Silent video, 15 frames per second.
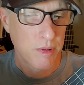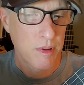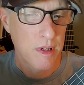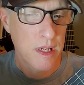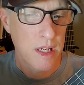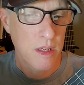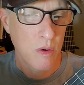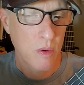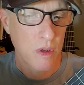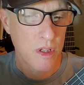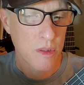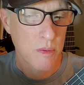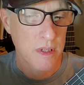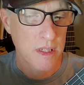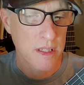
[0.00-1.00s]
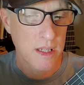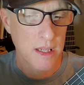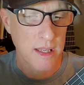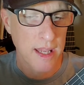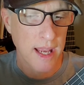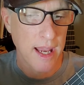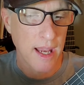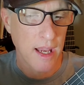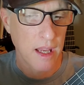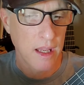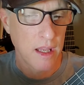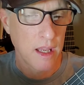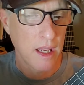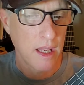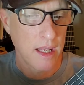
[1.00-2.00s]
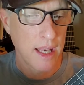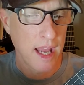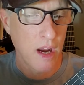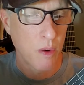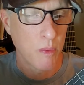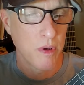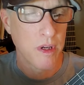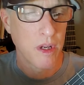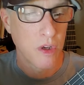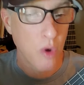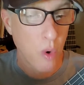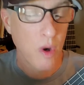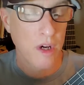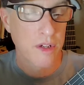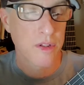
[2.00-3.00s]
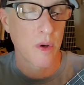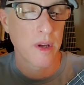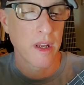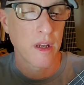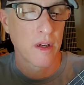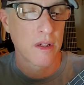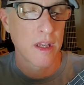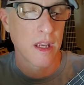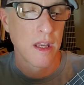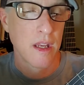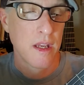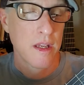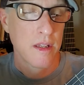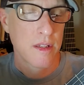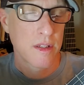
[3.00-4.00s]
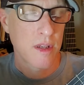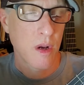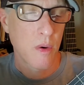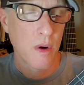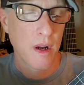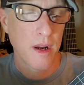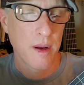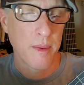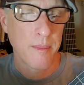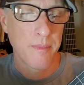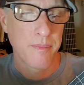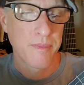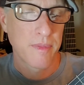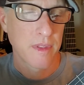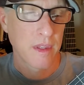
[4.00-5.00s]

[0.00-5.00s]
pre-chorus we did that, and now we're in a chorus. Okay, okay. So um,